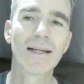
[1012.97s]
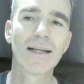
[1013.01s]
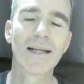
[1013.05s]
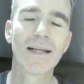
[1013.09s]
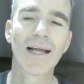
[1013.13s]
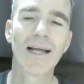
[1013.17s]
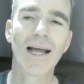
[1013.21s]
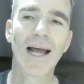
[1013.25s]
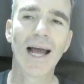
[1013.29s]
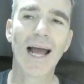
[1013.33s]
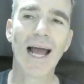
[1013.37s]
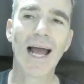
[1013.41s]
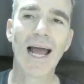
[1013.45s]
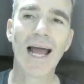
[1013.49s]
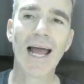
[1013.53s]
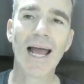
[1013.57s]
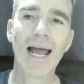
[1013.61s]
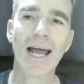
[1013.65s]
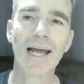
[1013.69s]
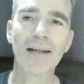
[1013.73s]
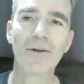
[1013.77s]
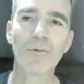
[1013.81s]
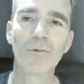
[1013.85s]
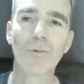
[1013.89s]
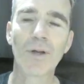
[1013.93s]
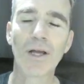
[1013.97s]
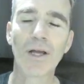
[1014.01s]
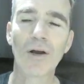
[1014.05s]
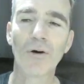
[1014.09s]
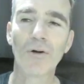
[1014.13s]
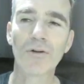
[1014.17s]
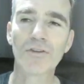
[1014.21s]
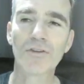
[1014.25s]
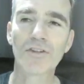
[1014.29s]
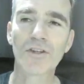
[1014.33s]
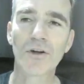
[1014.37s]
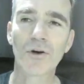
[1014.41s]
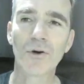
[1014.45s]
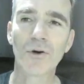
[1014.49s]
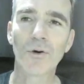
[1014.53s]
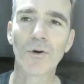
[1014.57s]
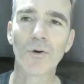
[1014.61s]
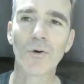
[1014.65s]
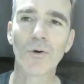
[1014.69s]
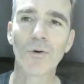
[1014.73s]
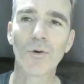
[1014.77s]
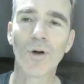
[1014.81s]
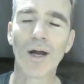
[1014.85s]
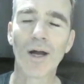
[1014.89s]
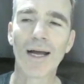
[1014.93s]
And we also,
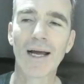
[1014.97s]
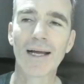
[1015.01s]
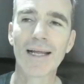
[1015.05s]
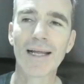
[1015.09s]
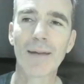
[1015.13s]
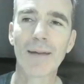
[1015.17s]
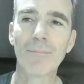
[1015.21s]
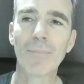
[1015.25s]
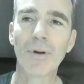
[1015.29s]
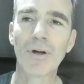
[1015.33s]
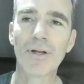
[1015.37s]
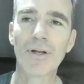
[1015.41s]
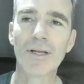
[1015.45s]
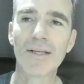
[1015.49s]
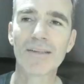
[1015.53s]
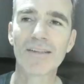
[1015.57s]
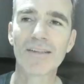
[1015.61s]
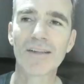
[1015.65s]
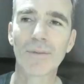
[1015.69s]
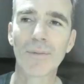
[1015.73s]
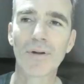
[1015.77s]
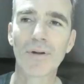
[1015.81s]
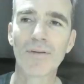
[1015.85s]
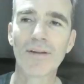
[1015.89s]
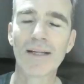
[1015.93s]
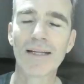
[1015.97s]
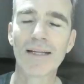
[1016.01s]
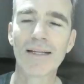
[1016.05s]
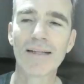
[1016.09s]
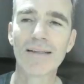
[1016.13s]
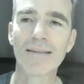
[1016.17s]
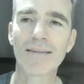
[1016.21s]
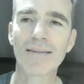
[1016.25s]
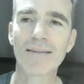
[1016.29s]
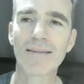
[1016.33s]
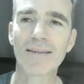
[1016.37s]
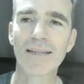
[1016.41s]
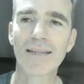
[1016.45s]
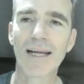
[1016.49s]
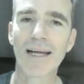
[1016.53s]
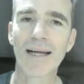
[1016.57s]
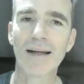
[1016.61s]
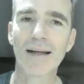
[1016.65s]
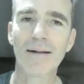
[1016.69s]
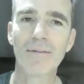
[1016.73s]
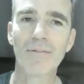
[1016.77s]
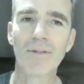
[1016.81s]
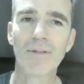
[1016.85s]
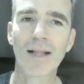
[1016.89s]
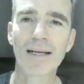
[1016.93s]
birded some of these
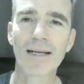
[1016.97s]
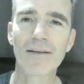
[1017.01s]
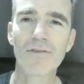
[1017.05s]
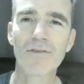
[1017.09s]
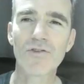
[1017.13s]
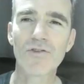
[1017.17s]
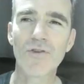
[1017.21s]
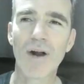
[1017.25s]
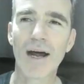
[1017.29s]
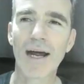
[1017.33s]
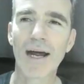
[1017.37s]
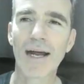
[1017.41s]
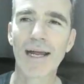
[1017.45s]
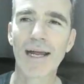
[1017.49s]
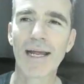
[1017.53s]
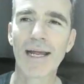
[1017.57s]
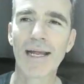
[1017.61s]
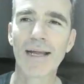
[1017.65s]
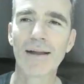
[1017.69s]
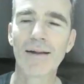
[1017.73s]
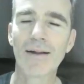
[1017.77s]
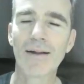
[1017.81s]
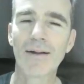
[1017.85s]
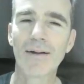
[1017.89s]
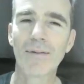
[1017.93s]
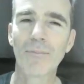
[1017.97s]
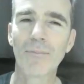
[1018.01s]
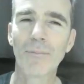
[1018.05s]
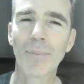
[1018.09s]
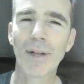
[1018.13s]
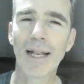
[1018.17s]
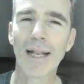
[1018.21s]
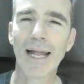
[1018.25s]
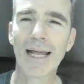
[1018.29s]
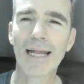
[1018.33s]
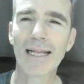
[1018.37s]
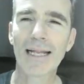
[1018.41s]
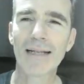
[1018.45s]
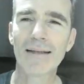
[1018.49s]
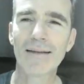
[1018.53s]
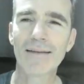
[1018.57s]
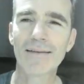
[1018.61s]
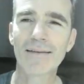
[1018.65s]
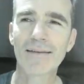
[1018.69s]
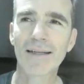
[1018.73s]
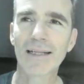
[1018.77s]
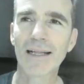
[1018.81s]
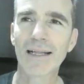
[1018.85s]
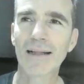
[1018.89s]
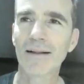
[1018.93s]
like dry plains and
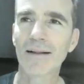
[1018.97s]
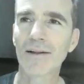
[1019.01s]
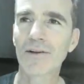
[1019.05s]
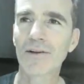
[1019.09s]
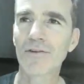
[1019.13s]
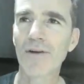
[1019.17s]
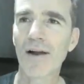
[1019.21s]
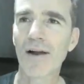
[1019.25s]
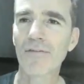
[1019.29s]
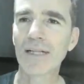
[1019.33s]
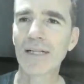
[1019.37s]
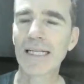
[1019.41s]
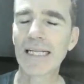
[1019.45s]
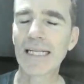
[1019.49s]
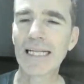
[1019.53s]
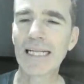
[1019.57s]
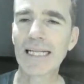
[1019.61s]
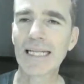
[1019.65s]
little gravelly